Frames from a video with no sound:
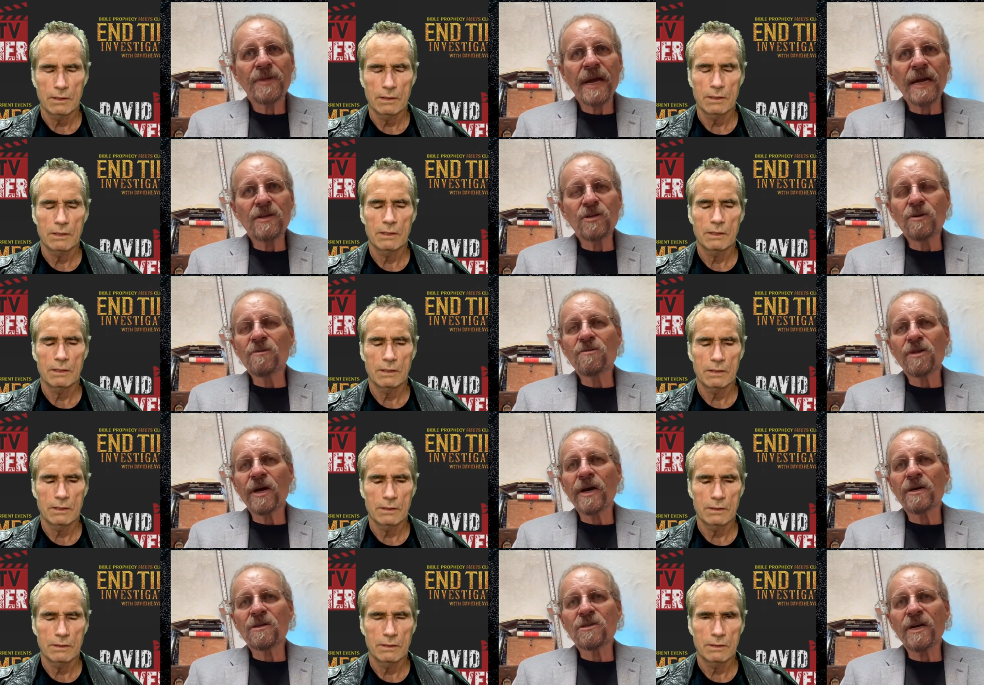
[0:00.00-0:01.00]
Speaker 1: they do
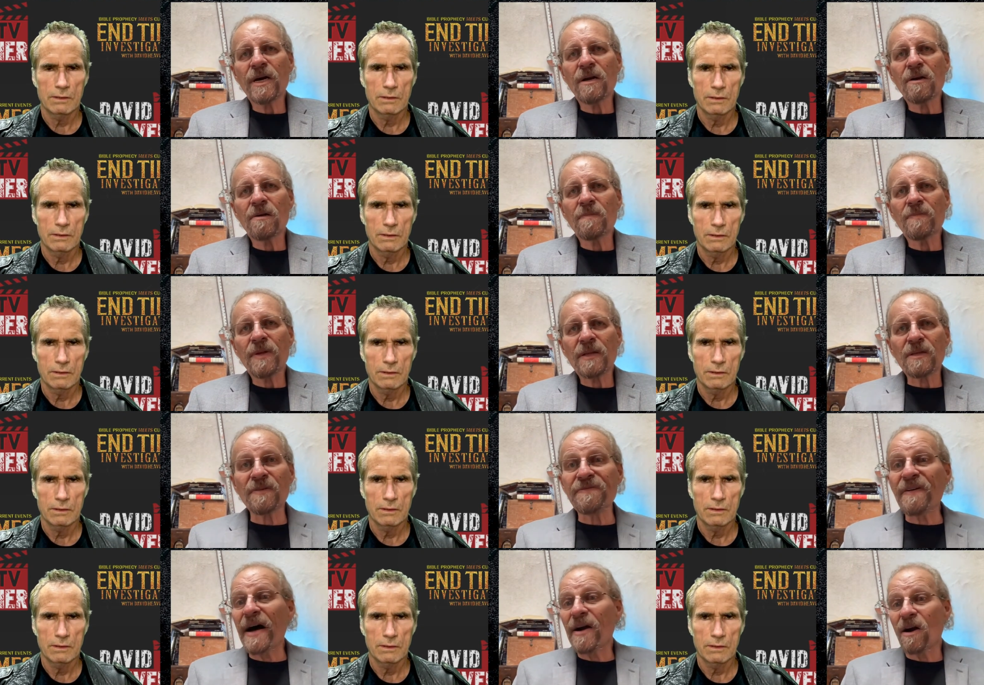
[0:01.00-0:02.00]
things that
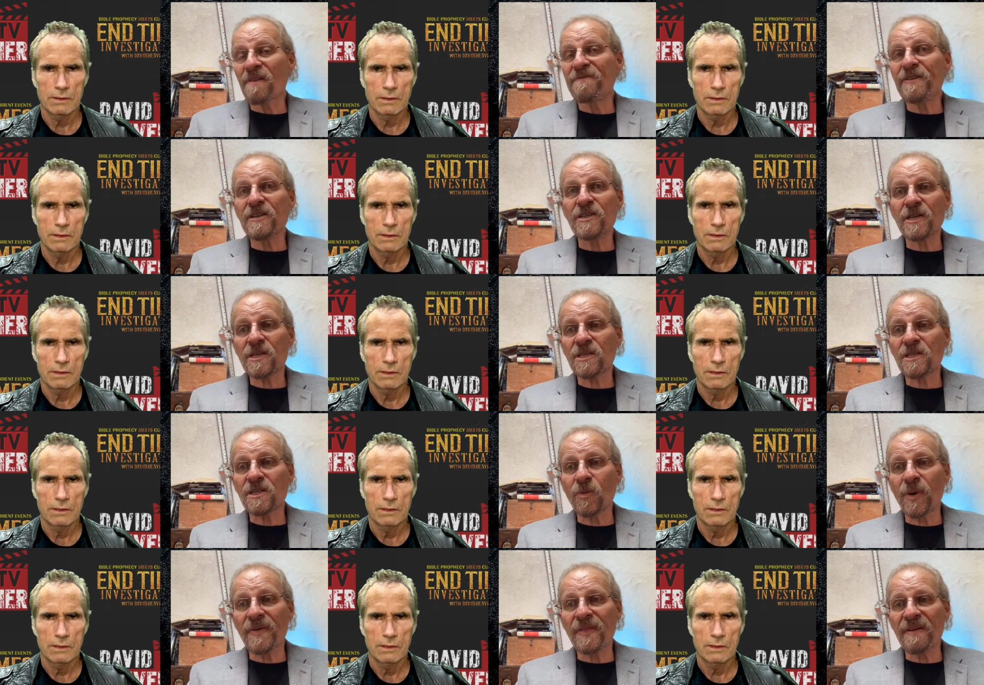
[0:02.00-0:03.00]
defy our physics,
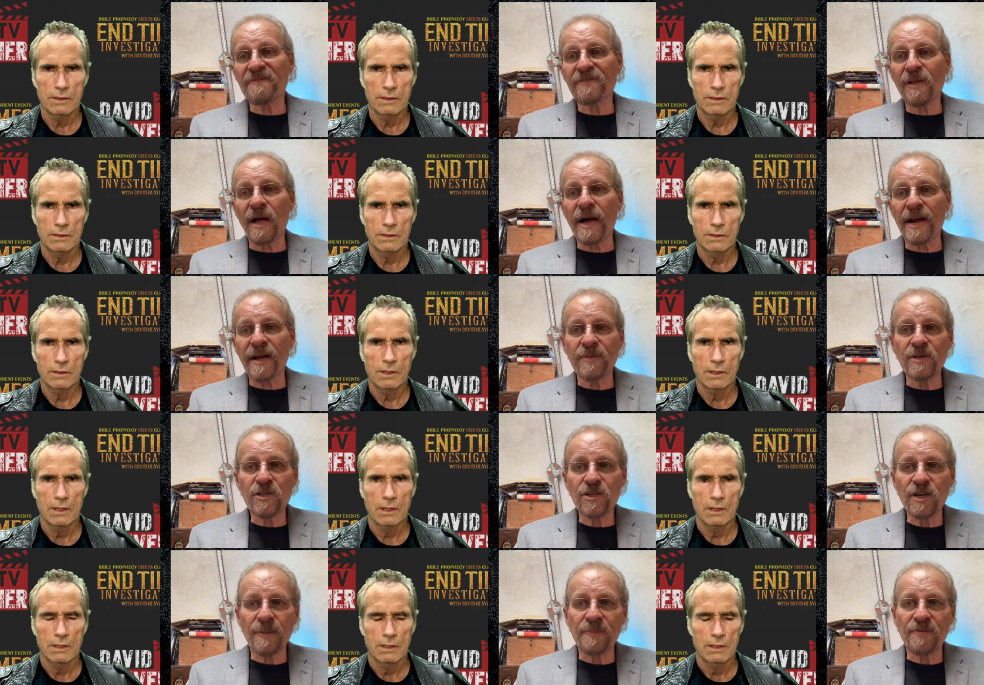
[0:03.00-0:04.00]
the way they fly in these
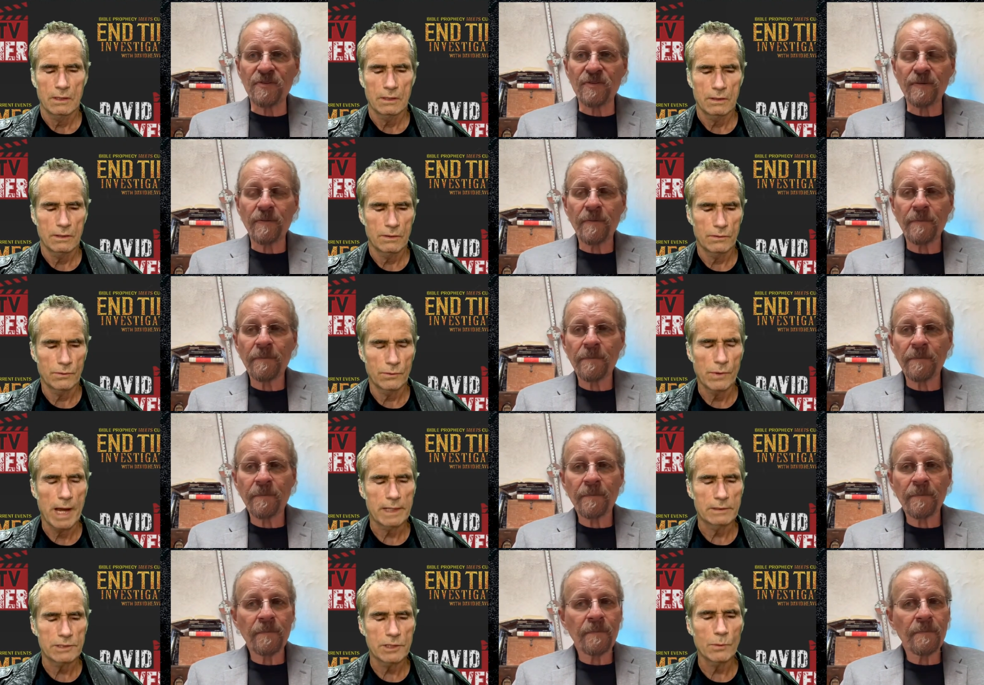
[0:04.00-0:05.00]
ships.
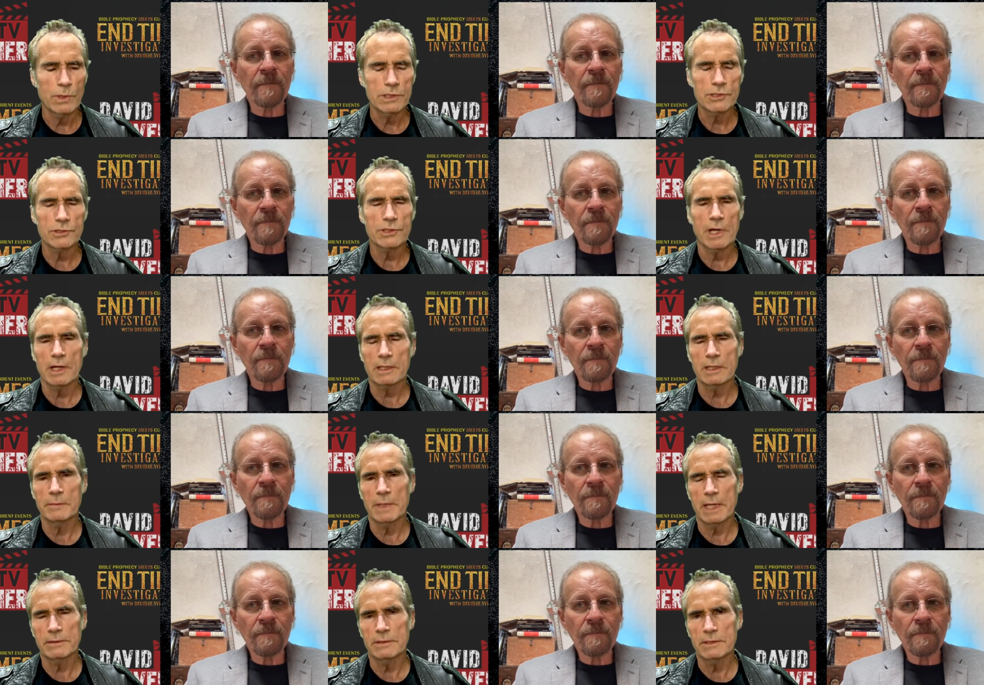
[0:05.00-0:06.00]
Speaker 2: Right. So what you're talking
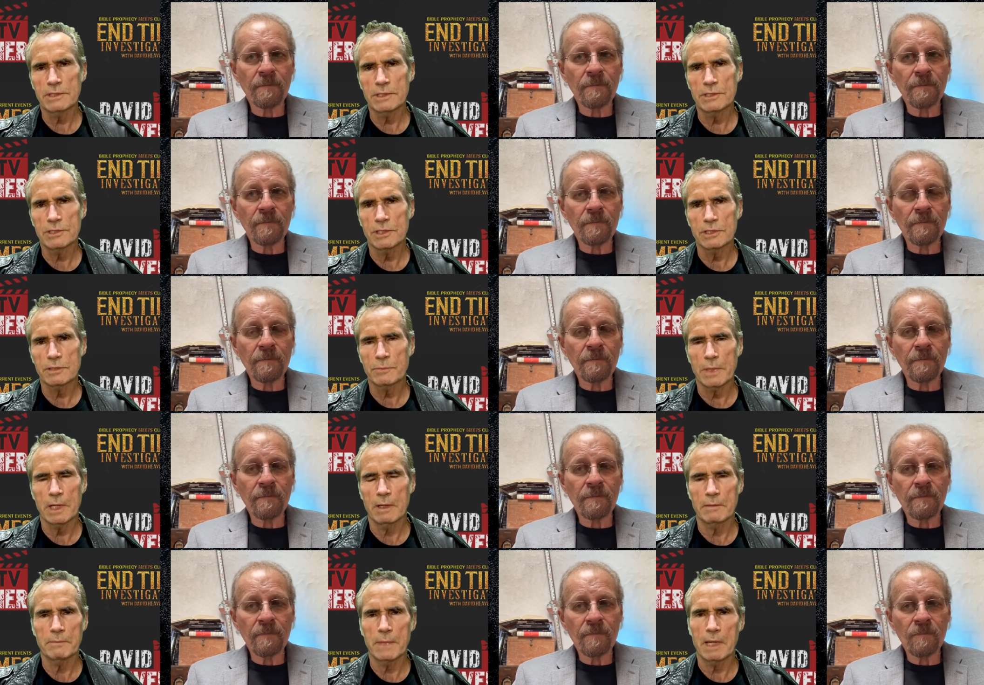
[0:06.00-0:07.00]
about, this is just
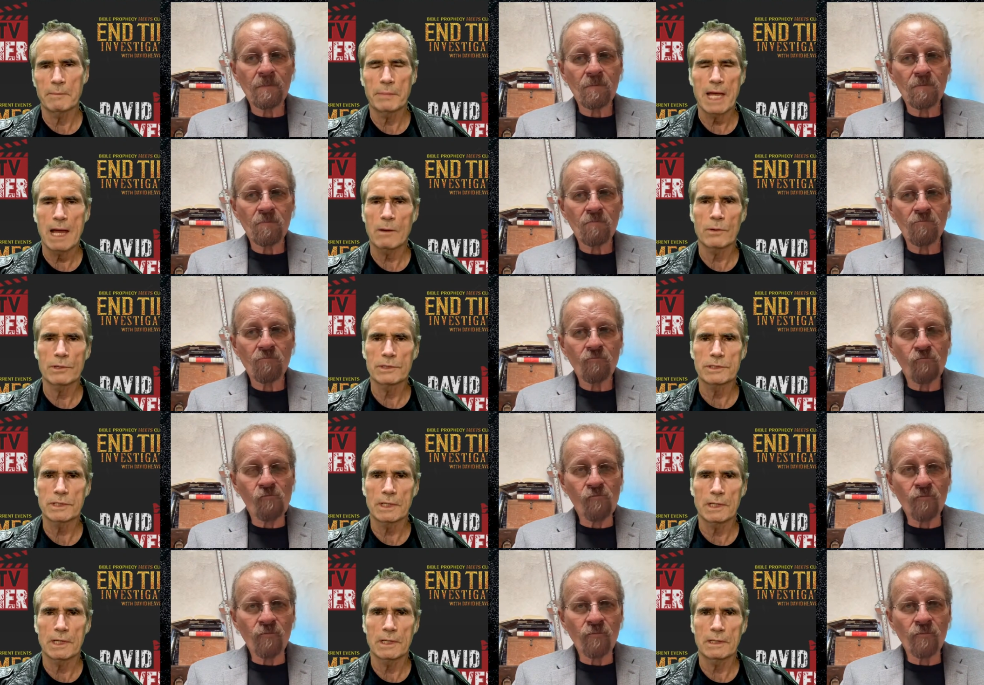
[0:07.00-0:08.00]
powers.
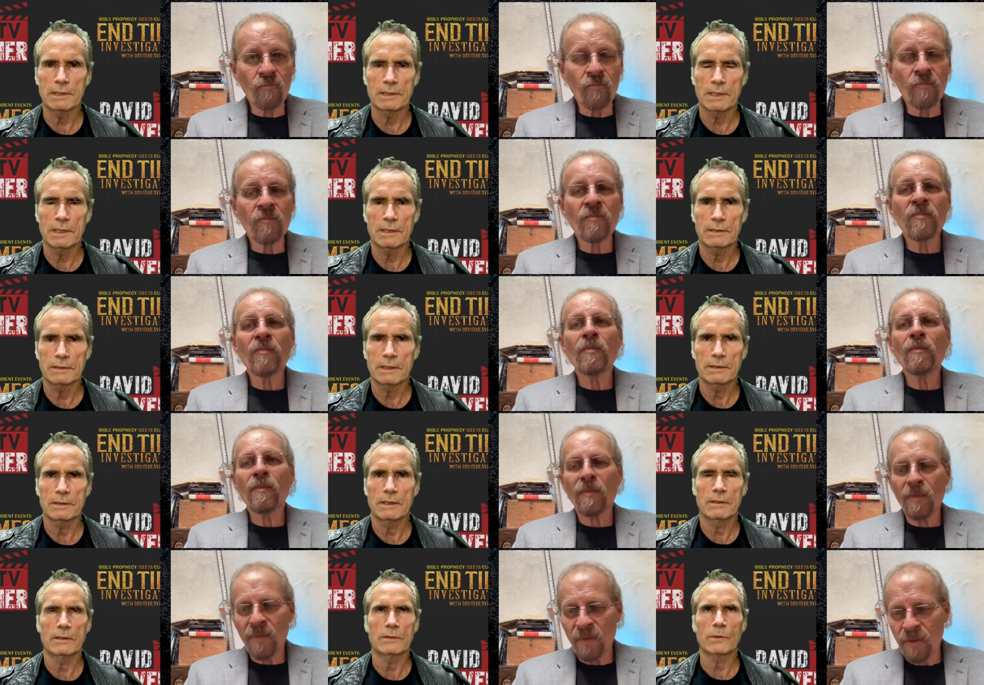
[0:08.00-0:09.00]

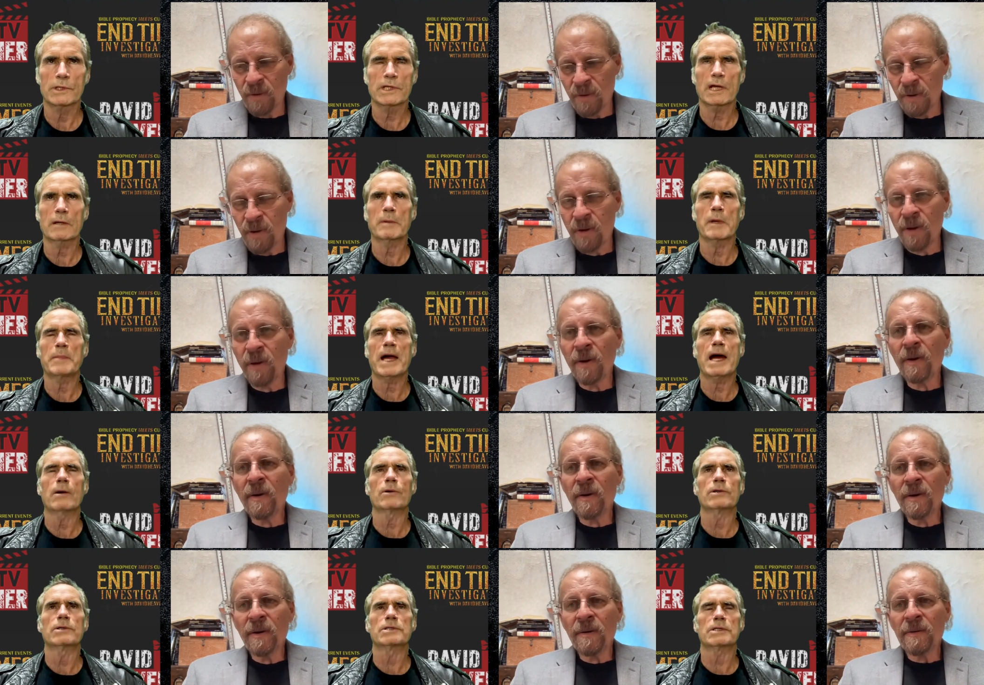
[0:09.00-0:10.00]
We're talking about
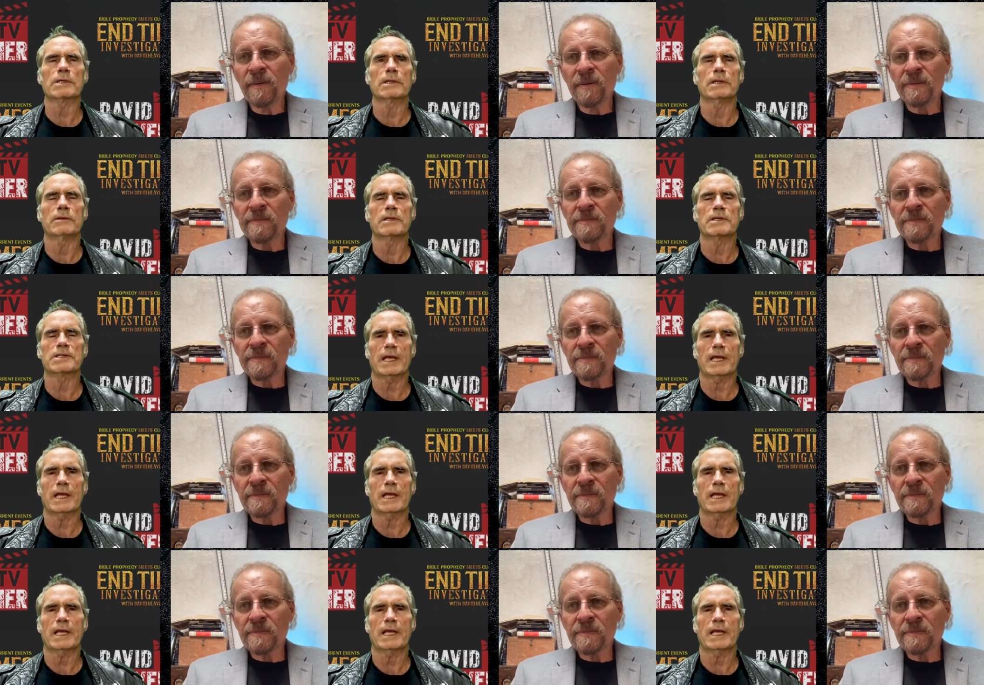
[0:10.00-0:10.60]
powers in